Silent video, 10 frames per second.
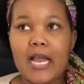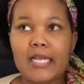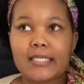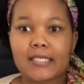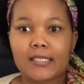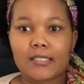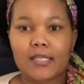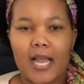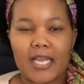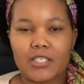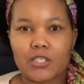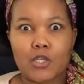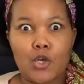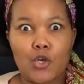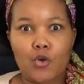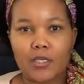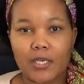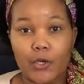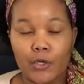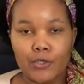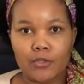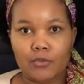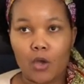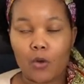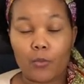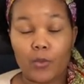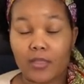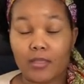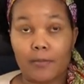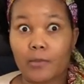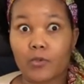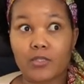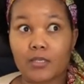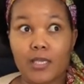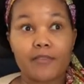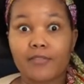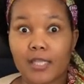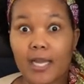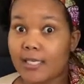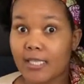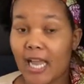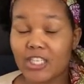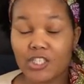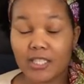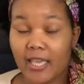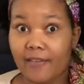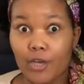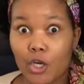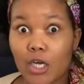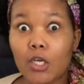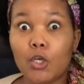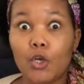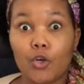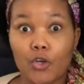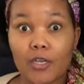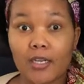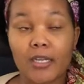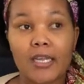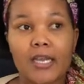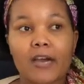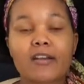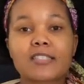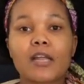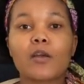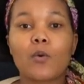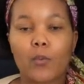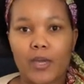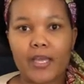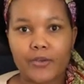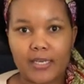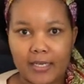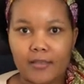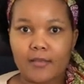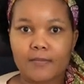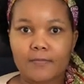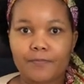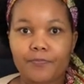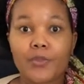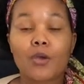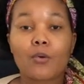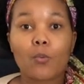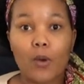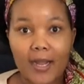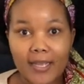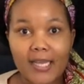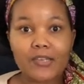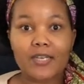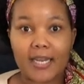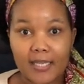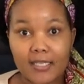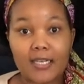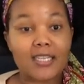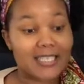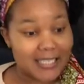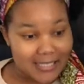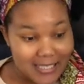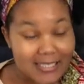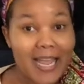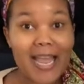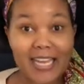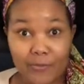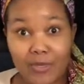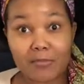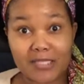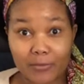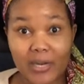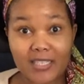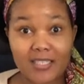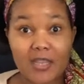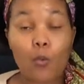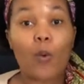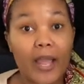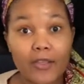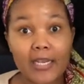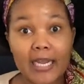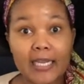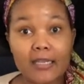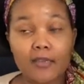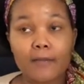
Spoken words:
until I just looked at her. Yo, with the most evil eyes. I just gave her a look. I was like, "Why are you lying? Why are you lying? Does this tag read Mr. Price? Why are you lying?"